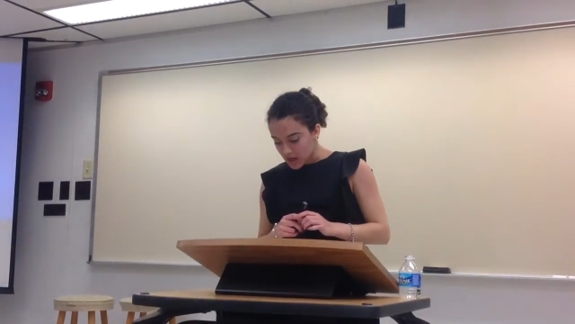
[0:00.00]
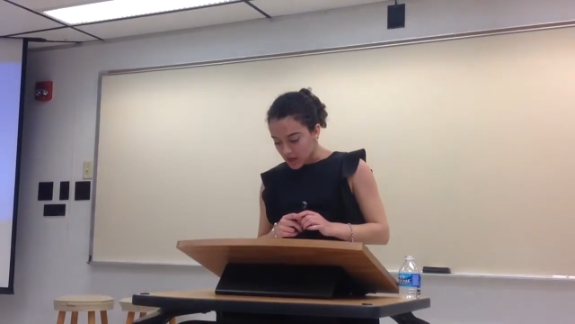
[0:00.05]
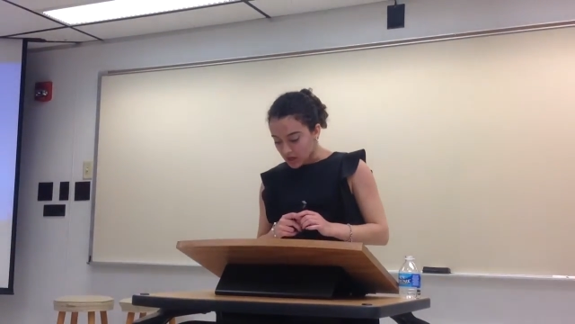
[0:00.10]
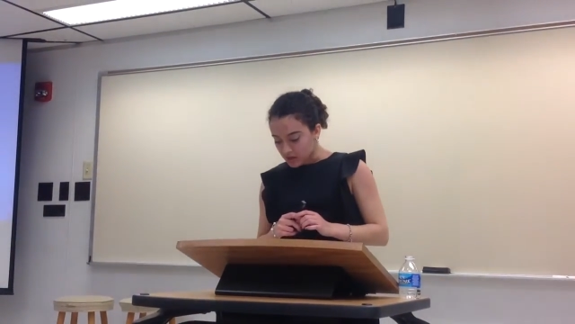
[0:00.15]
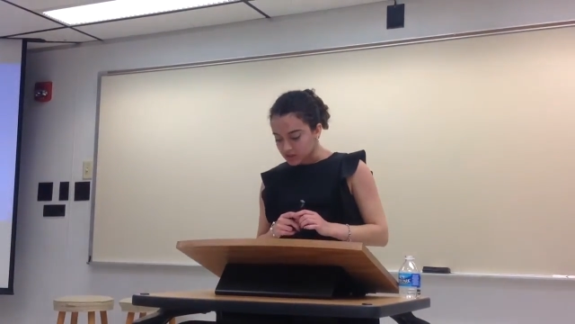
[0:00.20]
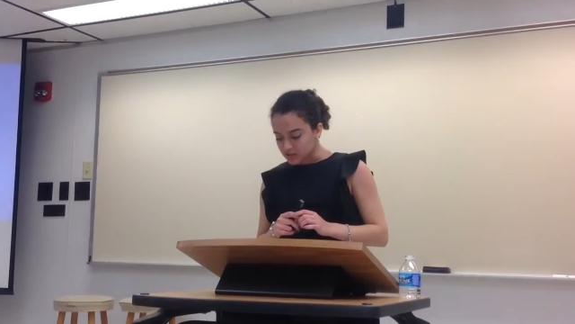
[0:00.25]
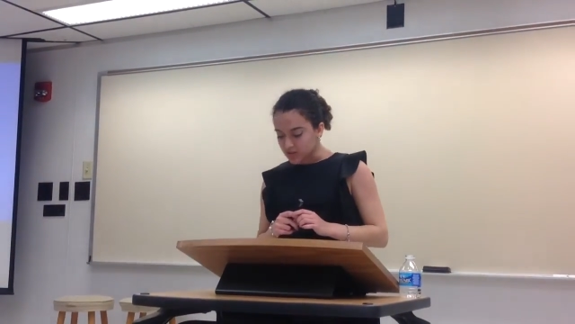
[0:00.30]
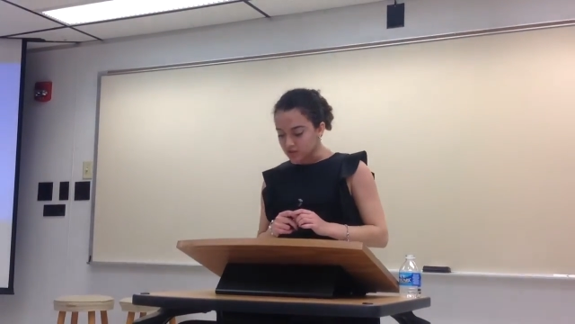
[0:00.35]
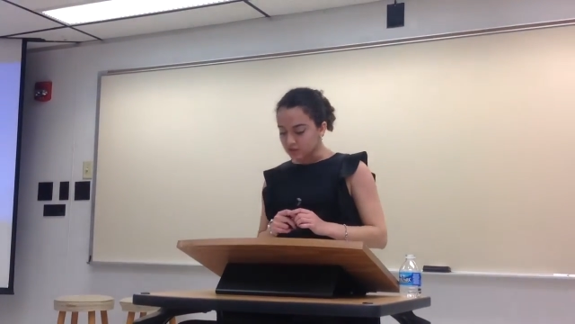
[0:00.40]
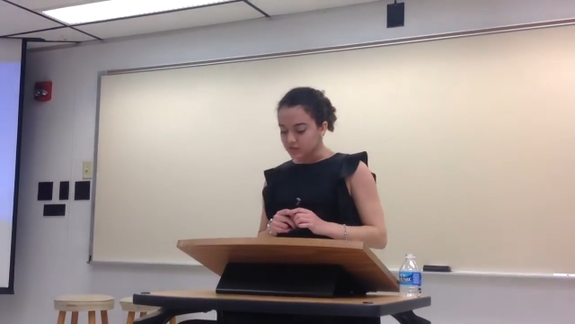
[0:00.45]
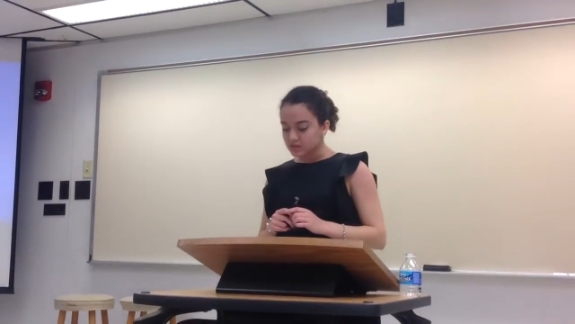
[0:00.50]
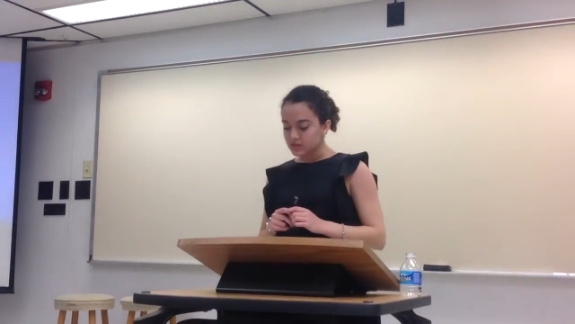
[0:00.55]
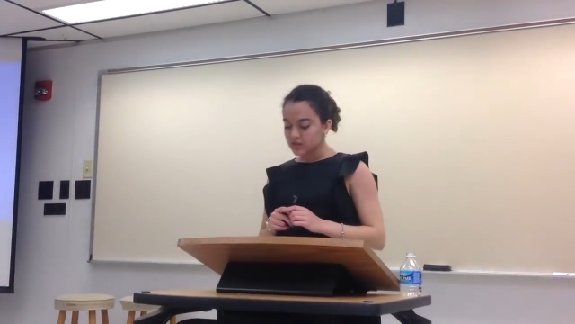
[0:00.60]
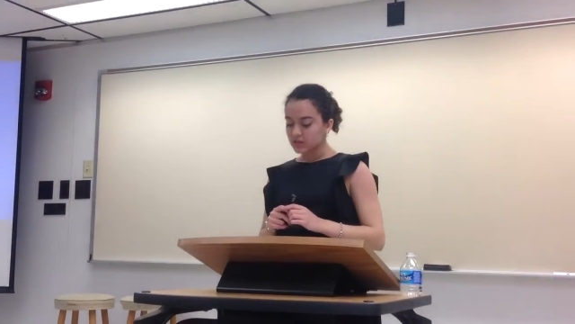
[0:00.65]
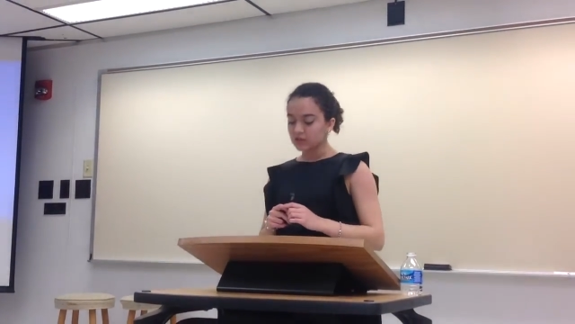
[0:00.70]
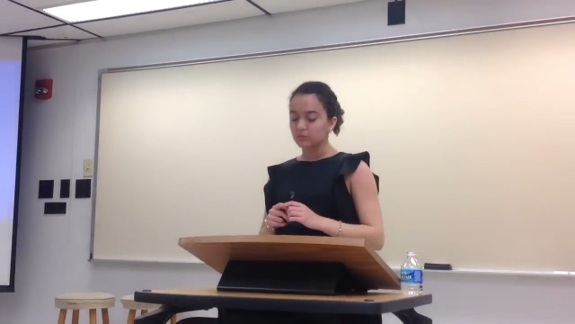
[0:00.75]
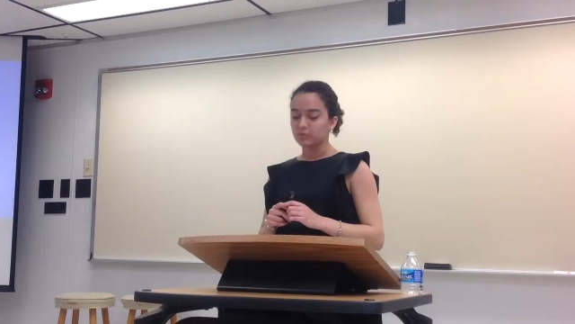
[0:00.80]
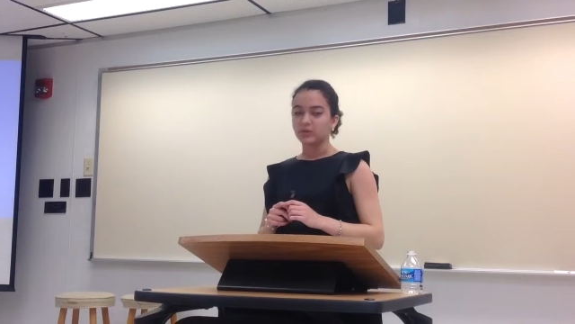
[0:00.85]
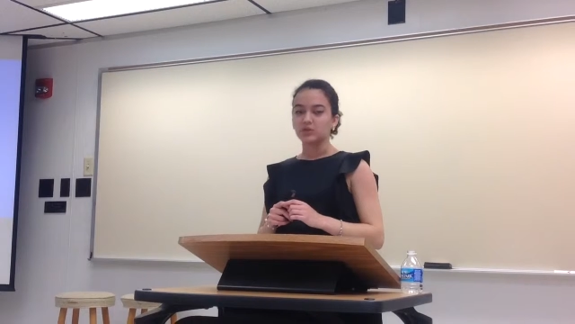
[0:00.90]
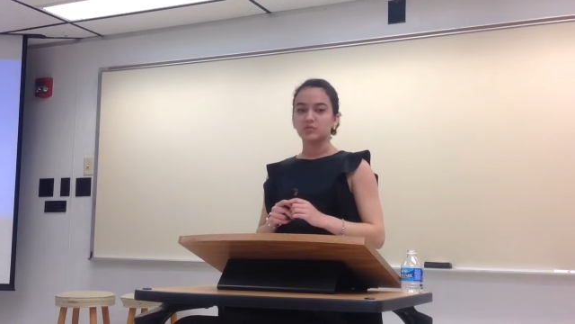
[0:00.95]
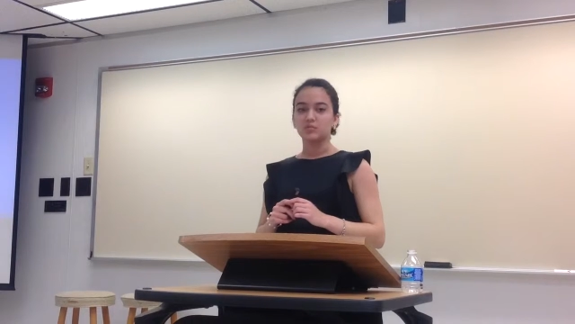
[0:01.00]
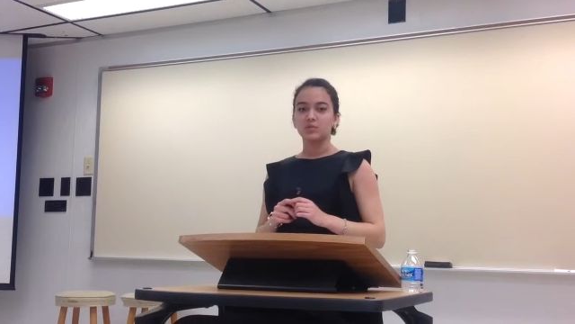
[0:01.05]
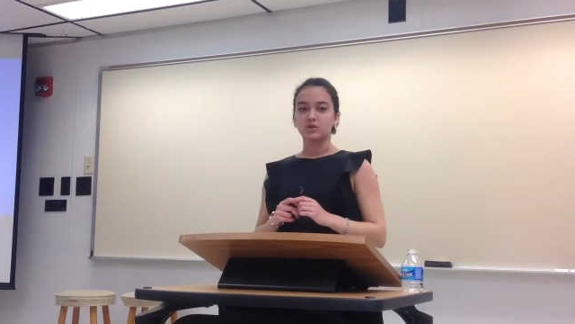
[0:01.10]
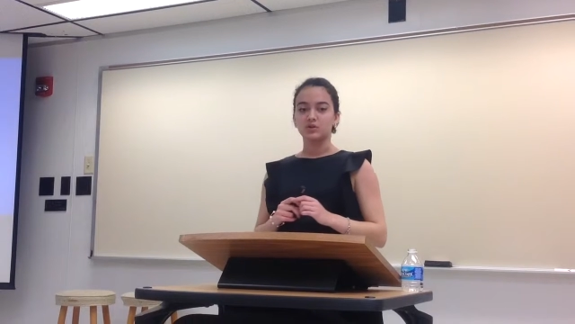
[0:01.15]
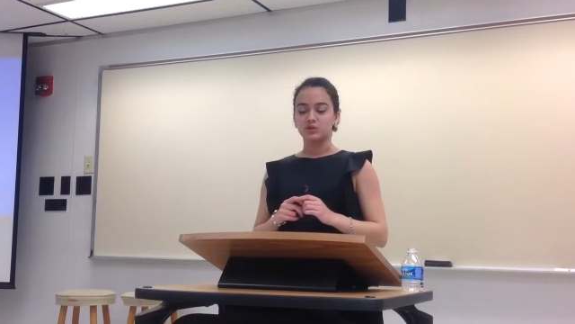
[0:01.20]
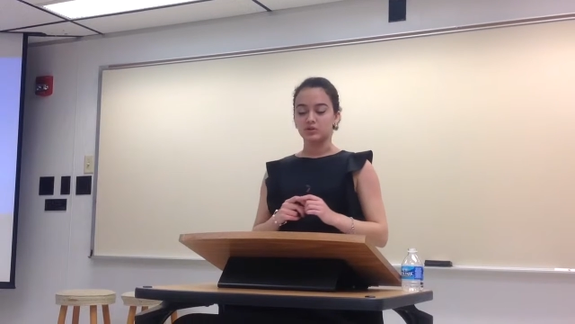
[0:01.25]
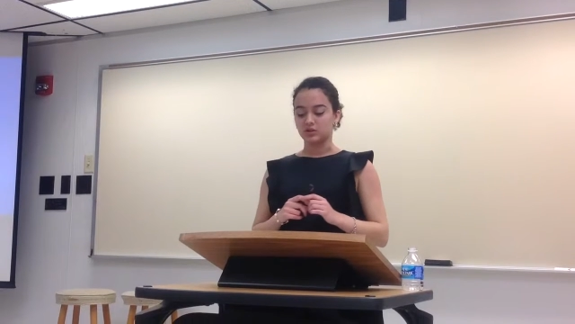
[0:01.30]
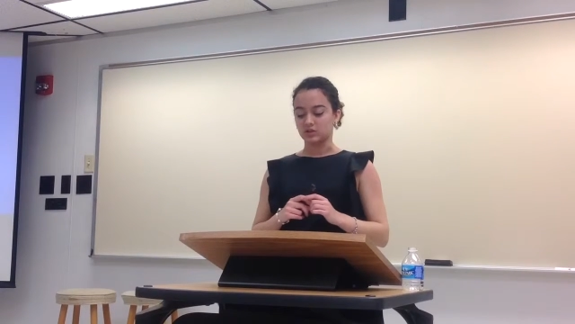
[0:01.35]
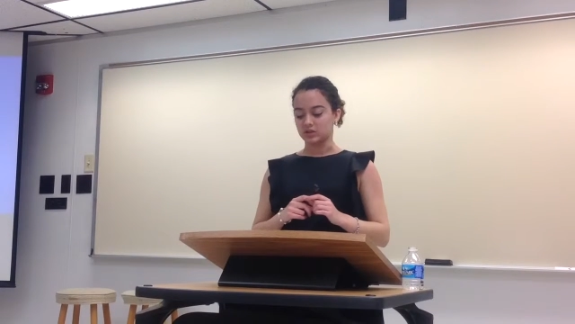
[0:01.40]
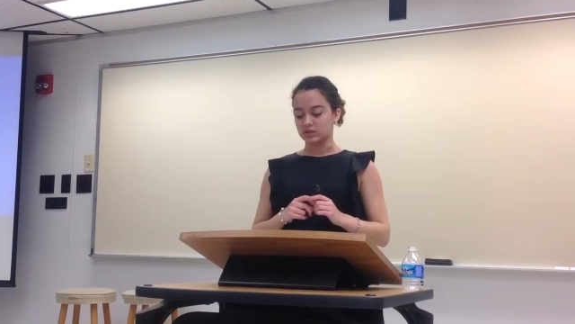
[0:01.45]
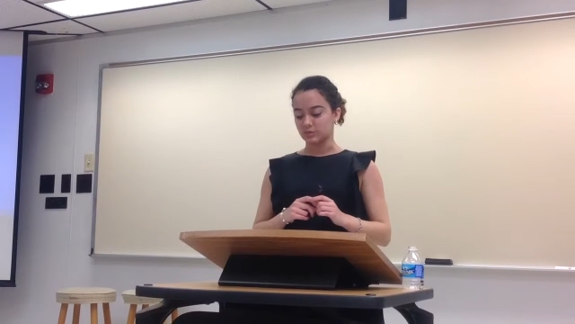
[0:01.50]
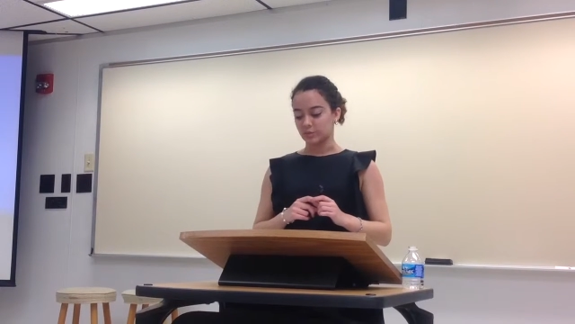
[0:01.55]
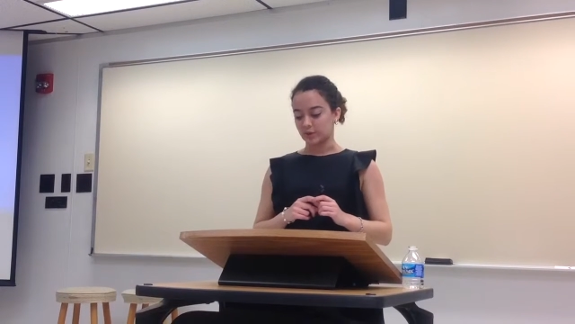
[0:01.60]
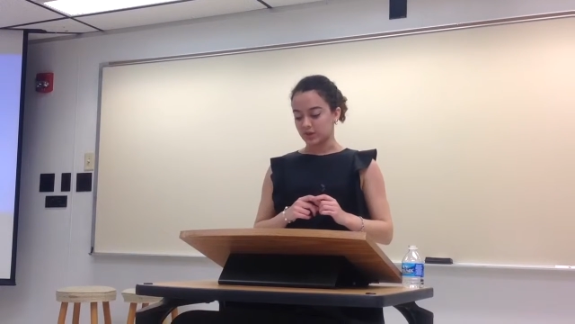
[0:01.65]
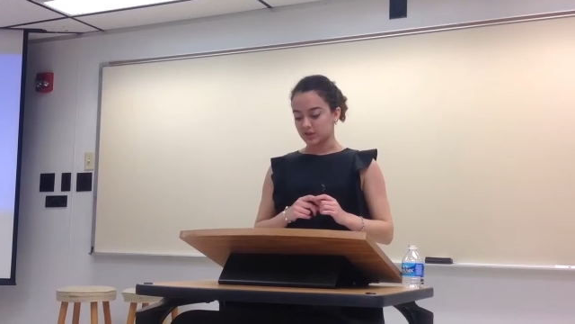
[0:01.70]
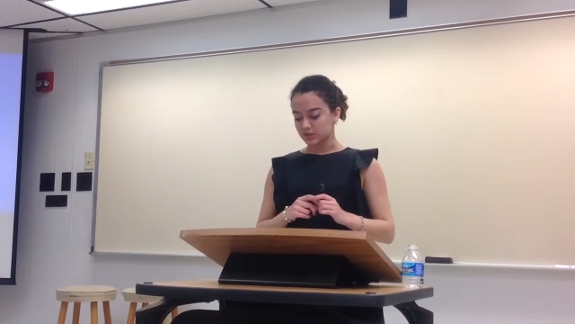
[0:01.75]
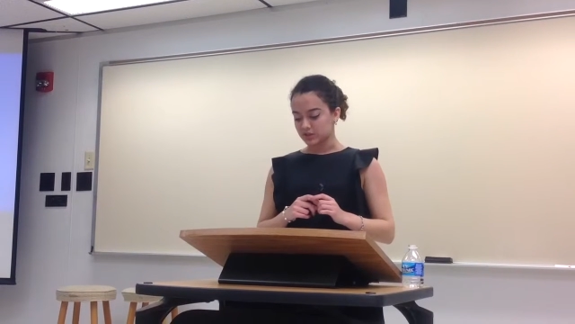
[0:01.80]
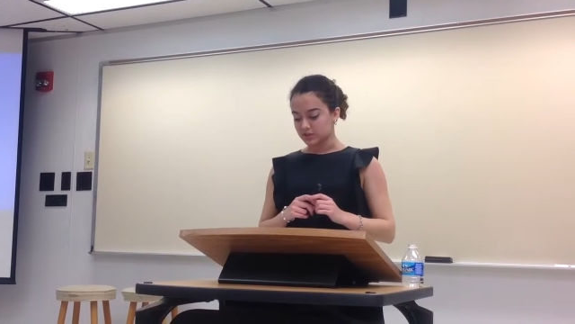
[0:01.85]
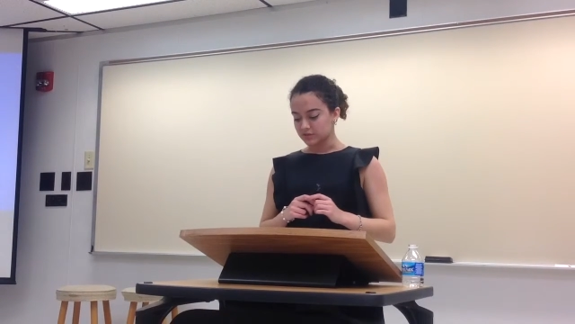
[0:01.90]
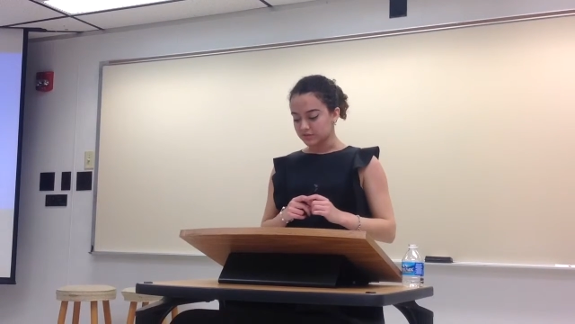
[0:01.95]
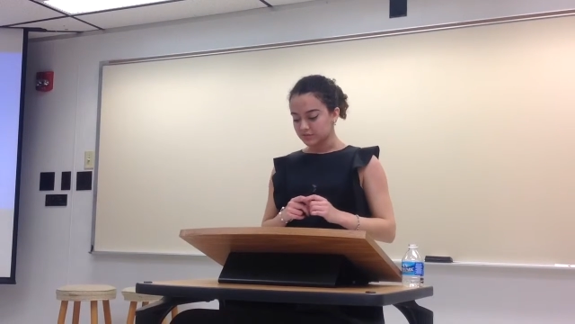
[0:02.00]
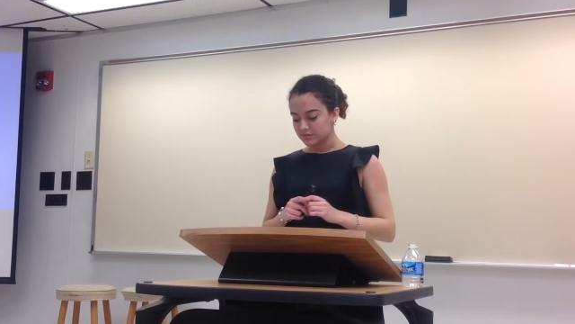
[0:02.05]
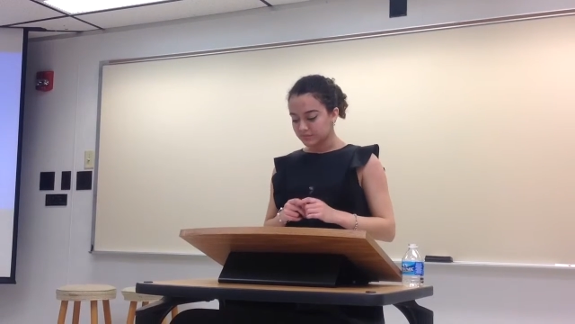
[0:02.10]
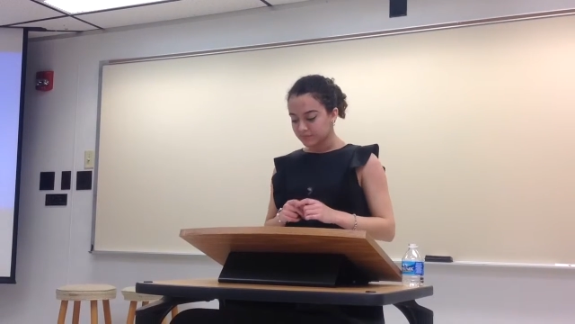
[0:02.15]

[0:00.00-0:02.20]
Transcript: associated with emotional expression.